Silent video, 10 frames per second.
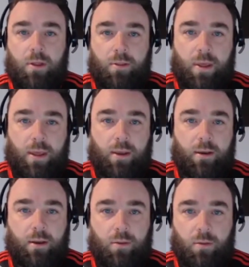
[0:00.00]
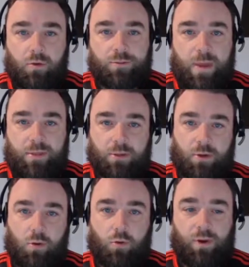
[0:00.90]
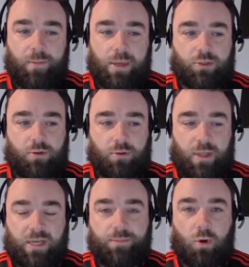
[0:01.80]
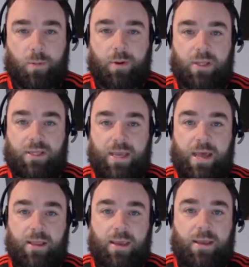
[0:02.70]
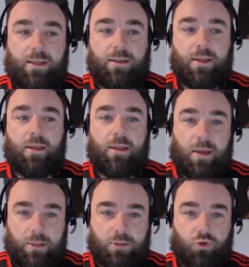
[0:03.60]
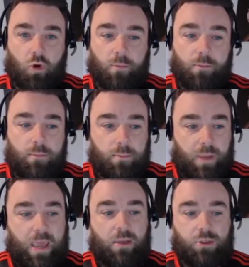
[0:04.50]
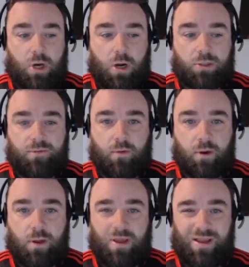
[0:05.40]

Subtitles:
then those methods are all going to make sure that it's properly deallocated and you stop getting charged for it.